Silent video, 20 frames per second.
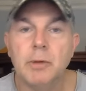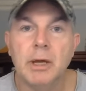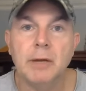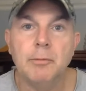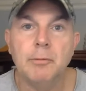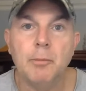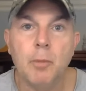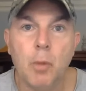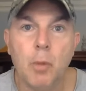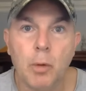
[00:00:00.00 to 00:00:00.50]
we
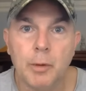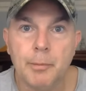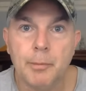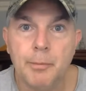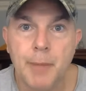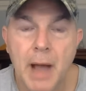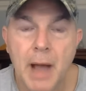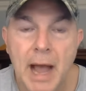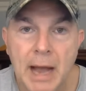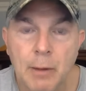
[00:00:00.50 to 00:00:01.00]
had
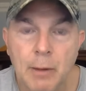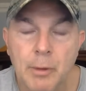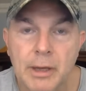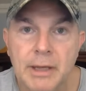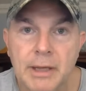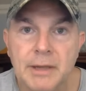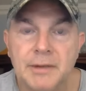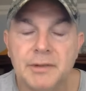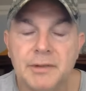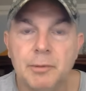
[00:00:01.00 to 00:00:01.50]
more
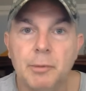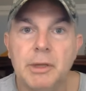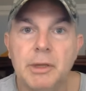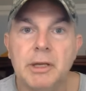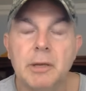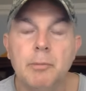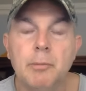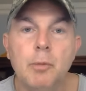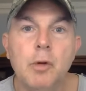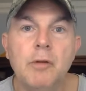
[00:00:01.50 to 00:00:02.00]
highways, we
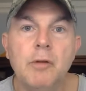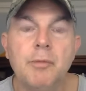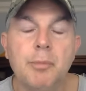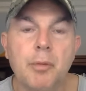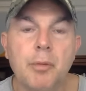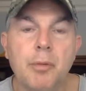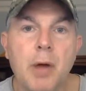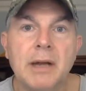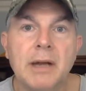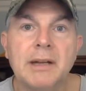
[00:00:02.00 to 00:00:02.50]
could move
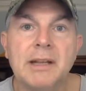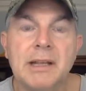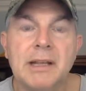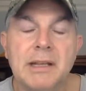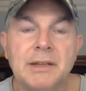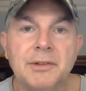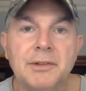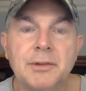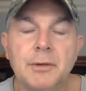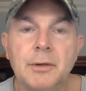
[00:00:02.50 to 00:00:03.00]
product
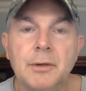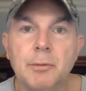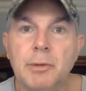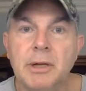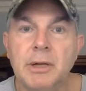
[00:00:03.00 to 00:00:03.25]
easier.